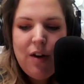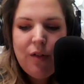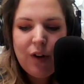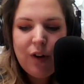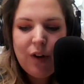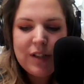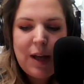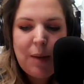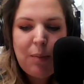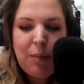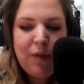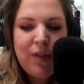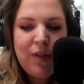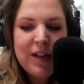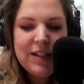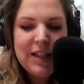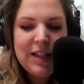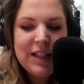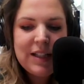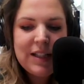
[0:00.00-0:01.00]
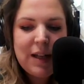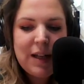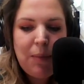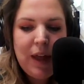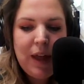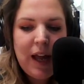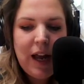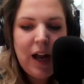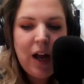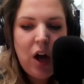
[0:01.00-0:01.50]
for example, if they say
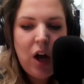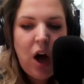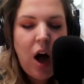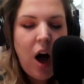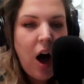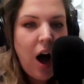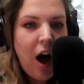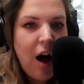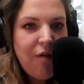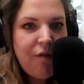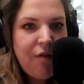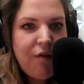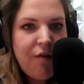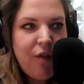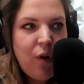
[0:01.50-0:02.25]
something off